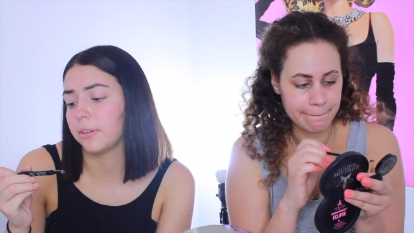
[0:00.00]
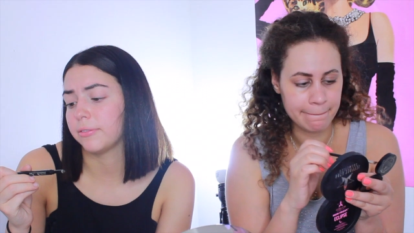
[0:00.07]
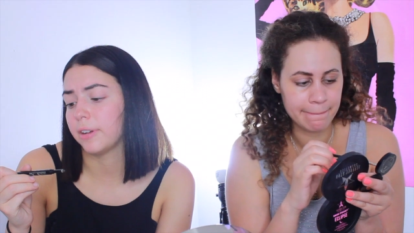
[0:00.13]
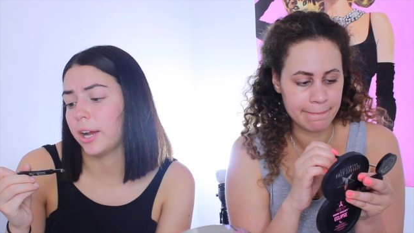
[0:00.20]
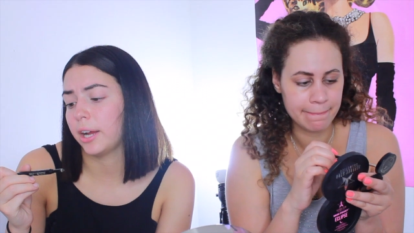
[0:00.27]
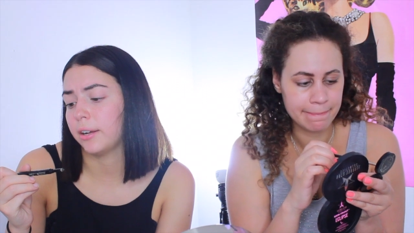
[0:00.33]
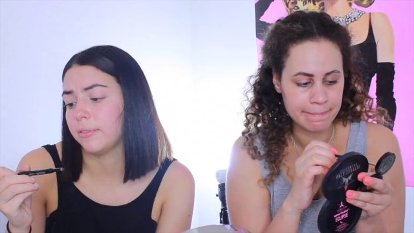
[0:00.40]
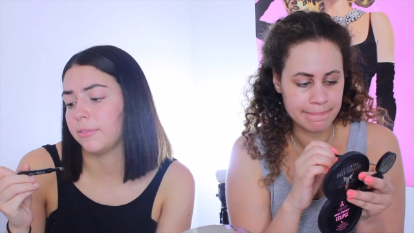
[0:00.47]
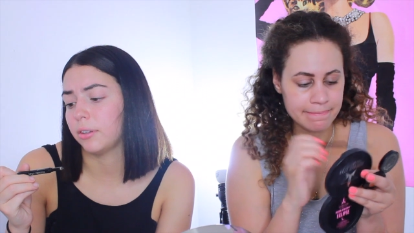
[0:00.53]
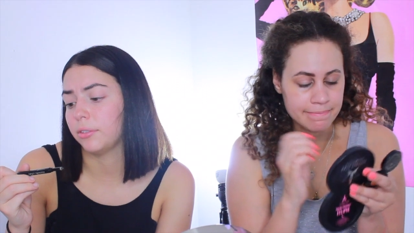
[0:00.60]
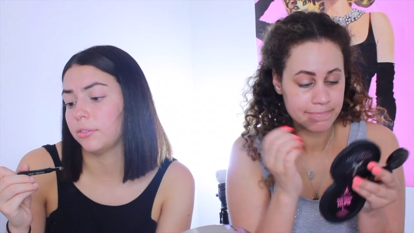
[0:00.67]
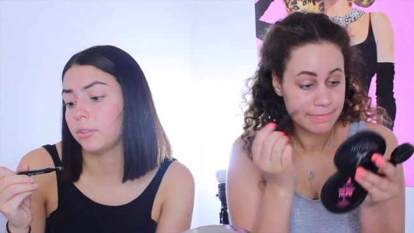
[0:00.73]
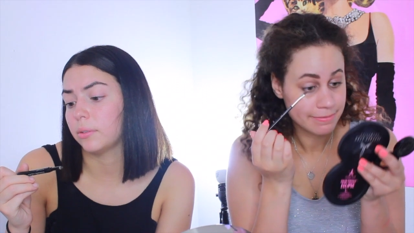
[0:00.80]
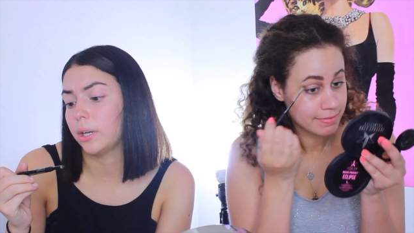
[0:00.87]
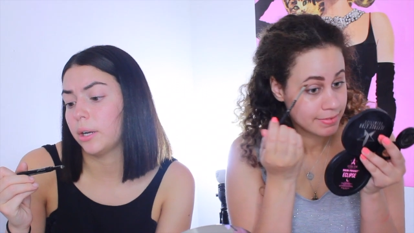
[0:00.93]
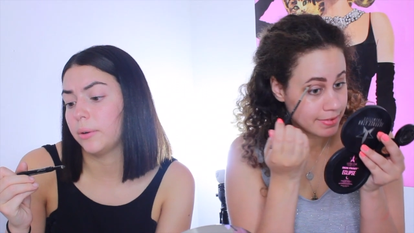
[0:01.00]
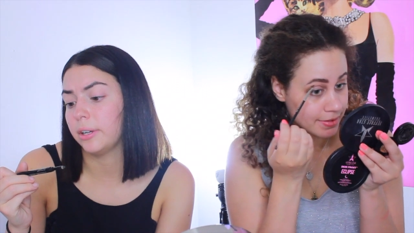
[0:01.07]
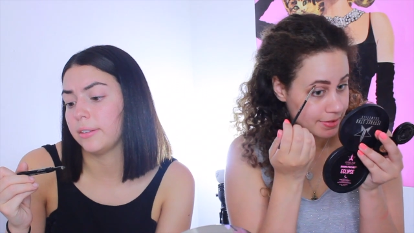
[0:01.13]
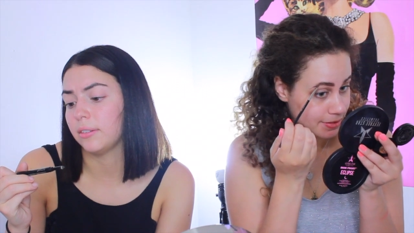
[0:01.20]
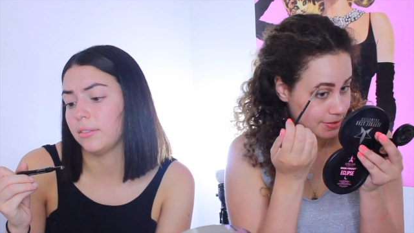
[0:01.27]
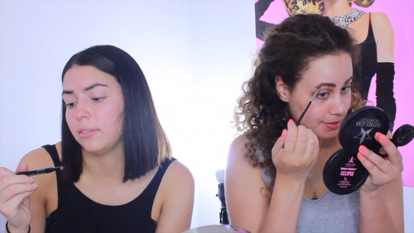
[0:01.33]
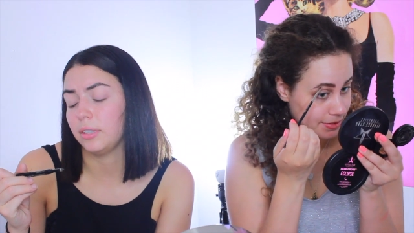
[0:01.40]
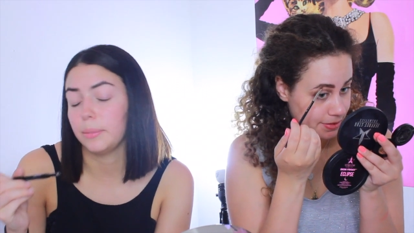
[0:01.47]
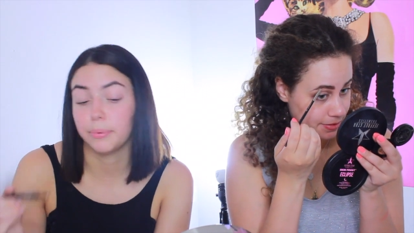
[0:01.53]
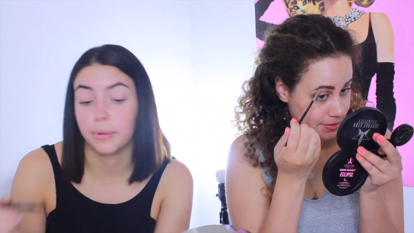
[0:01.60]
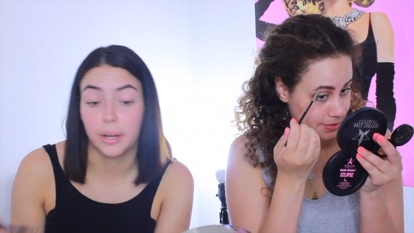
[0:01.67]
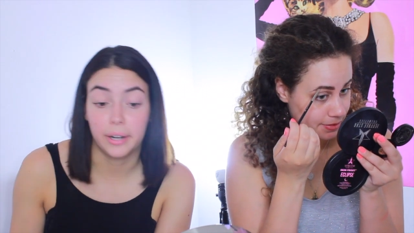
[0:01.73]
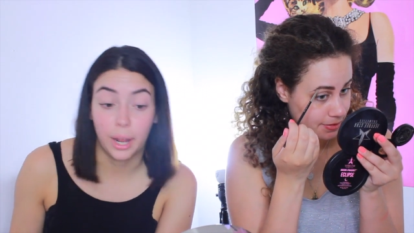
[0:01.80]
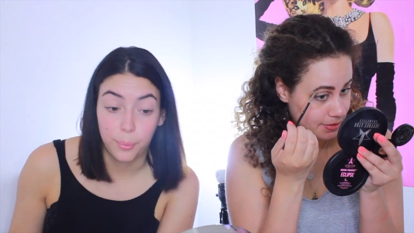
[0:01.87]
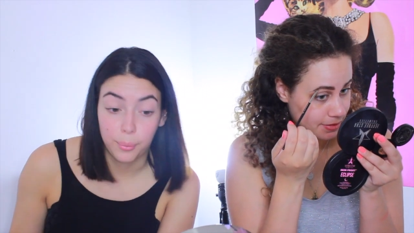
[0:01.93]
Speaker 1: define and fill duo. It's in deep
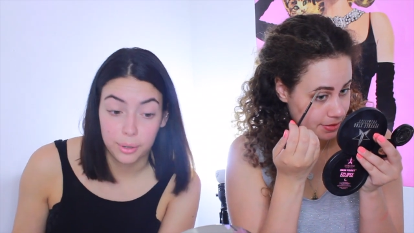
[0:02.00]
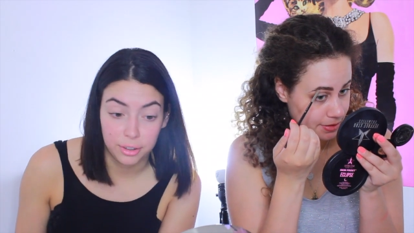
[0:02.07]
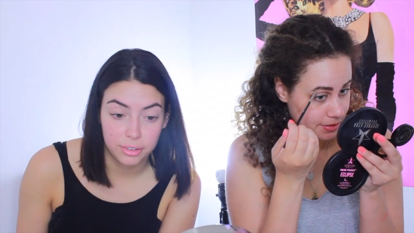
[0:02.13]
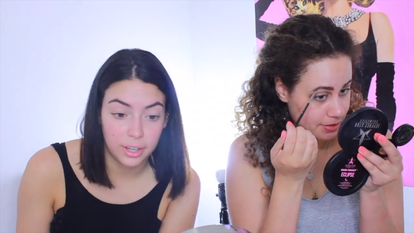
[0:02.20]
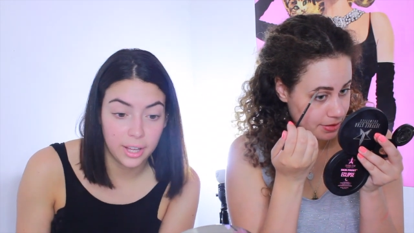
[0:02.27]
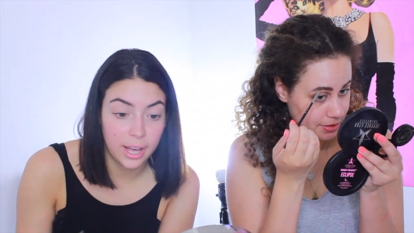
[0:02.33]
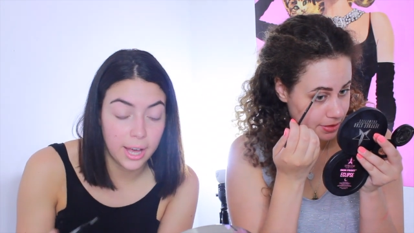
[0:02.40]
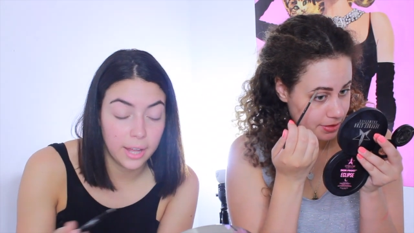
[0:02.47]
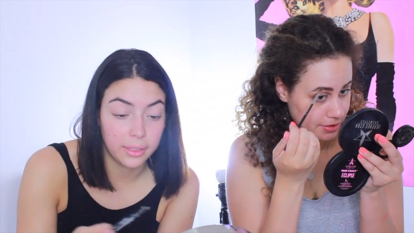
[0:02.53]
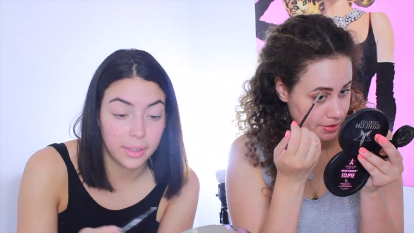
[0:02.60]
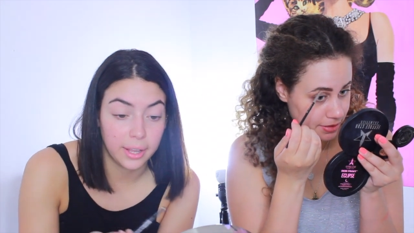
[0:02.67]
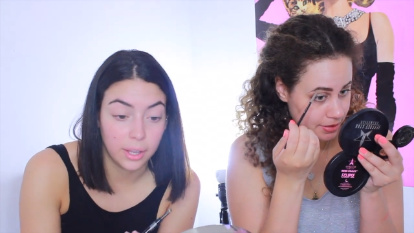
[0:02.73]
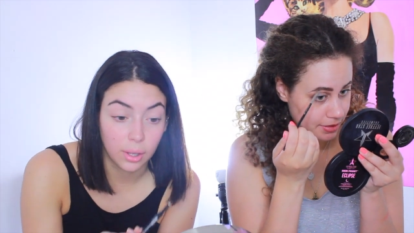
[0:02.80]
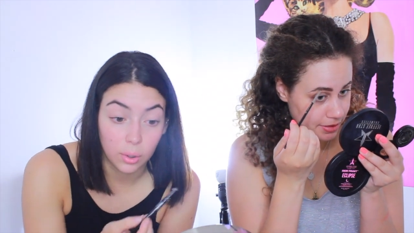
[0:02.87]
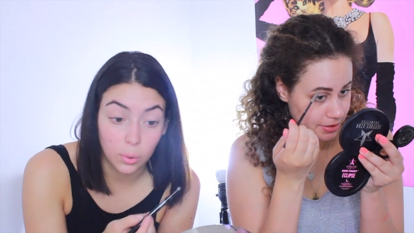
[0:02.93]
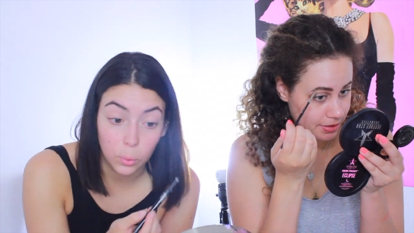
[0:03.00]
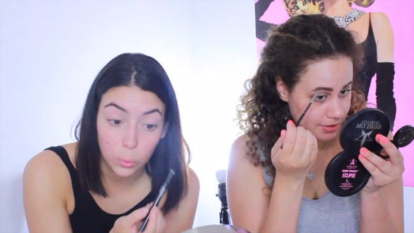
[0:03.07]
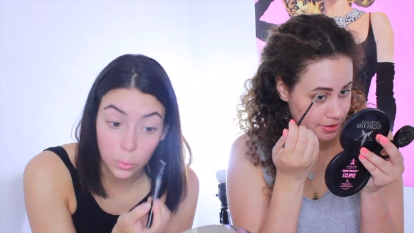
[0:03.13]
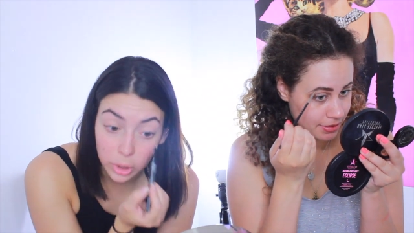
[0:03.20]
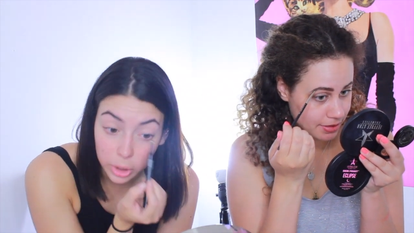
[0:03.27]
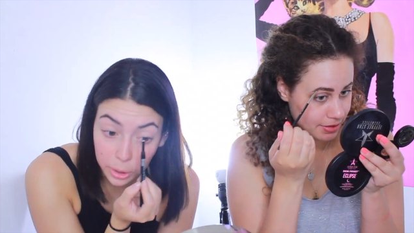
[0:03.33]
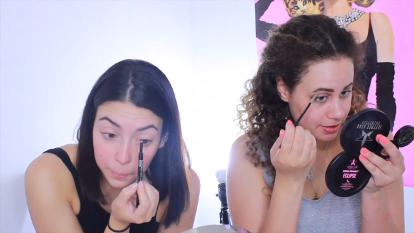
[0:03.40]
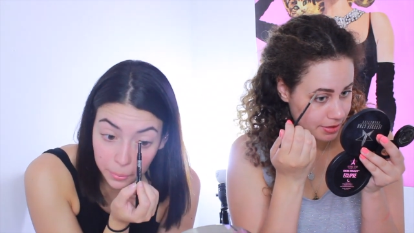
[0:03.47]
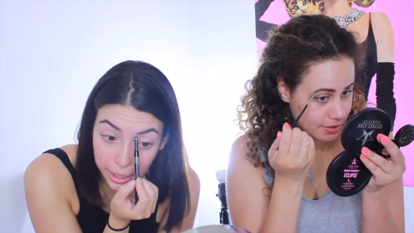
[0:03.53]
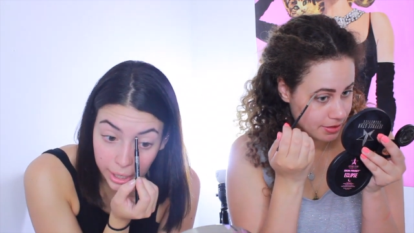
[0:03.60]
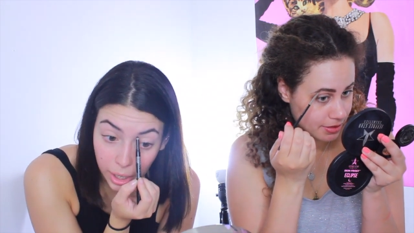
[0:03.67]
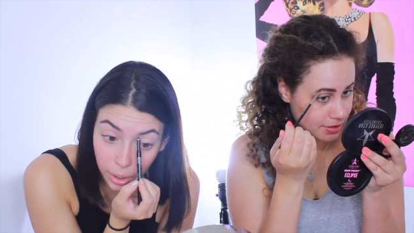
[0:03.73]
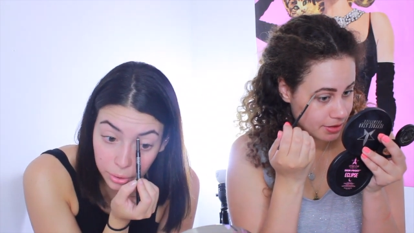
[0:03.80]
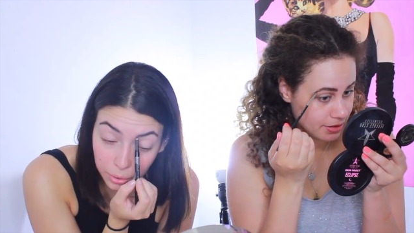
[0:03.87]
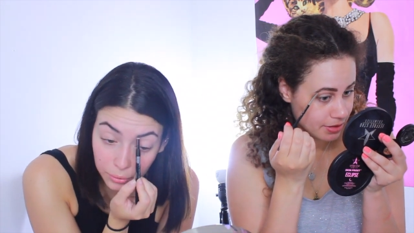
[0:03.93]
brown. I wish they had like a cooler
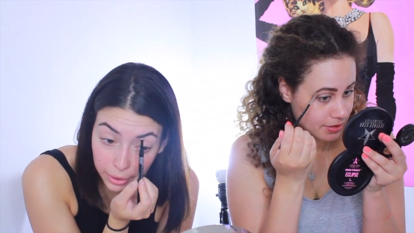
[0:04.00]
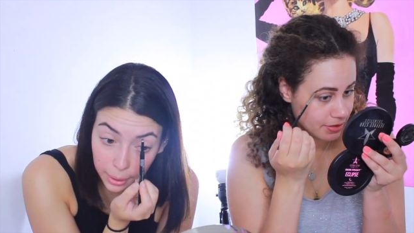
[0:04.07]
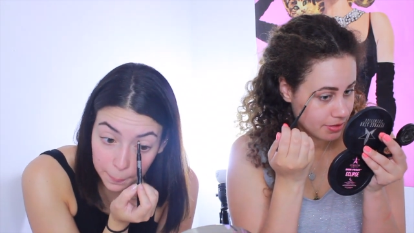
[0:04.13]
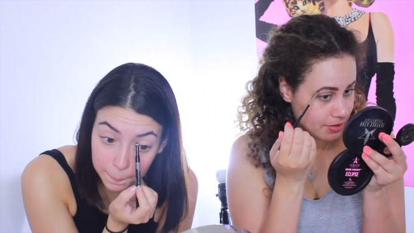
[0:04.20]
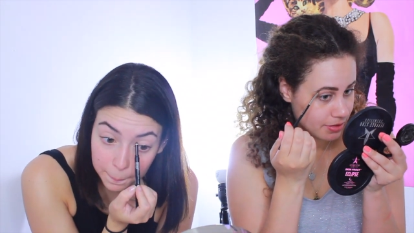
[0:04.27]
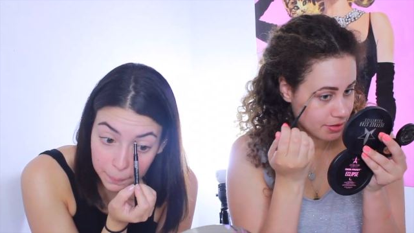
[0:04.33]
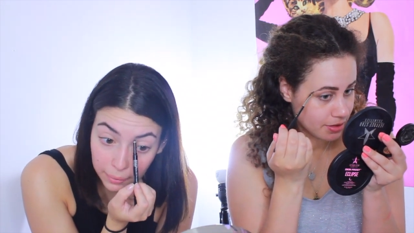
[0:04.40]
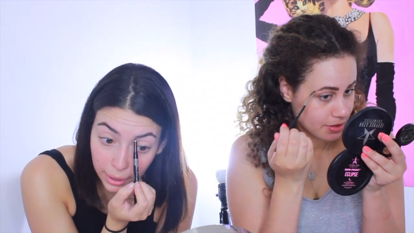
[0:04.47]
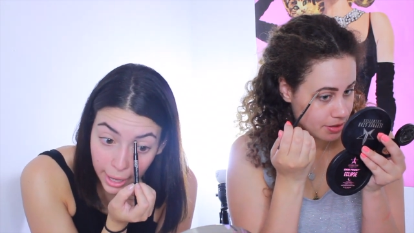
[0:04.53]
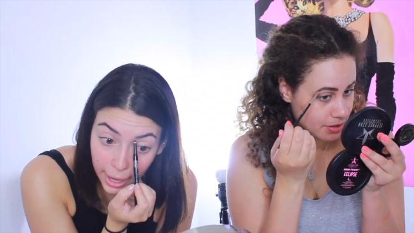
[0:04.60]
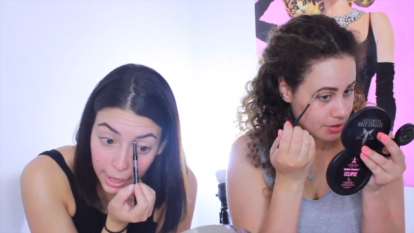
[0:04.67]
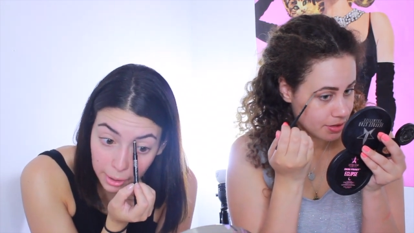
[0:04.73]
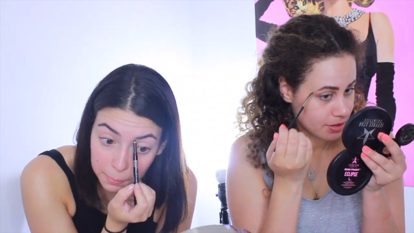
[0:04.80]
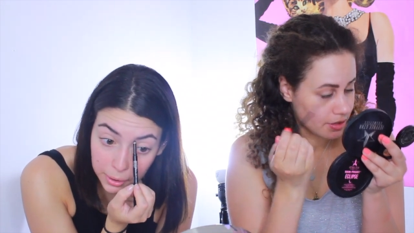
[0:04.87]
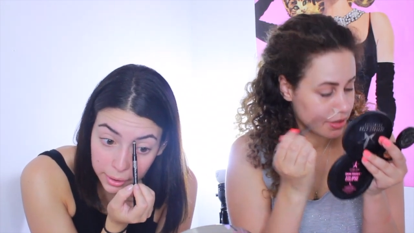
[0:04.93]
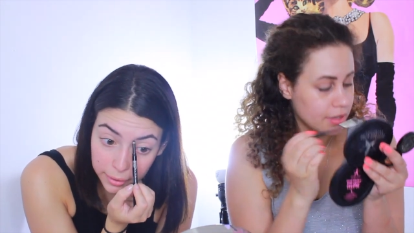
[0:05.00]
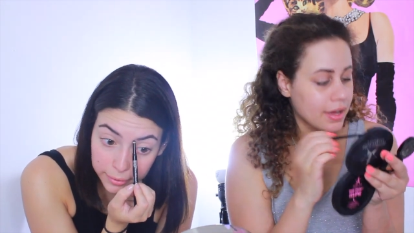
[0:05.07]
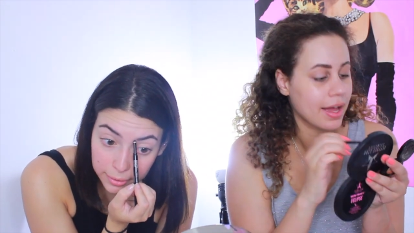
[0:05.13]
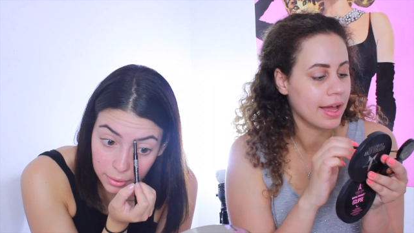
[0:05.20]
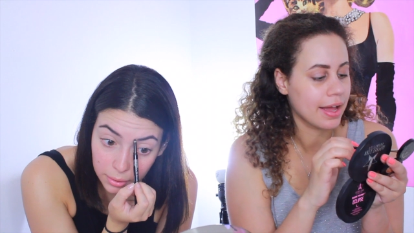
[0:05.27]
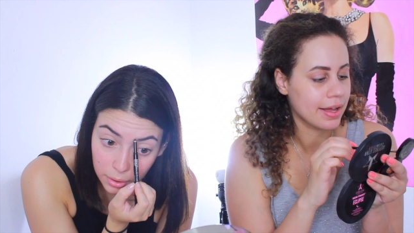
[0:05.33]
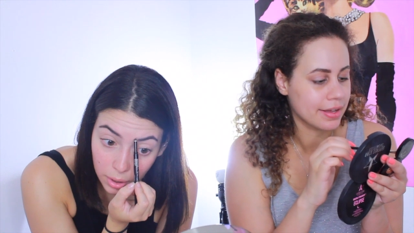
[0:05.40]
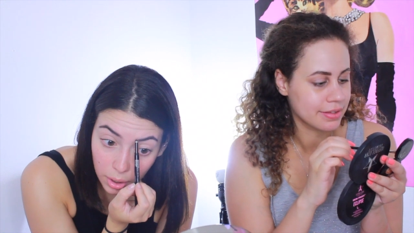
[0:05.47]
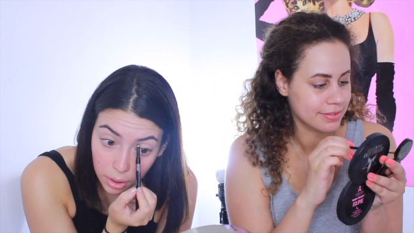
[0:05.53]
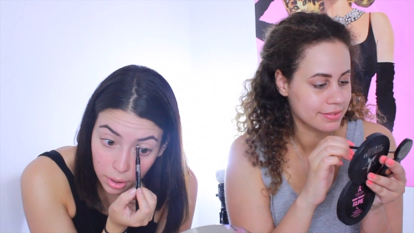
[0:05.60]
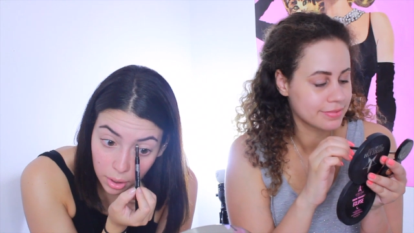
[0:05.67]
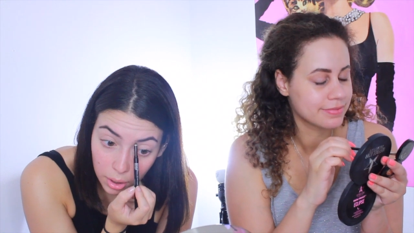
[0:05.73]
brown or like a black because uh -huh.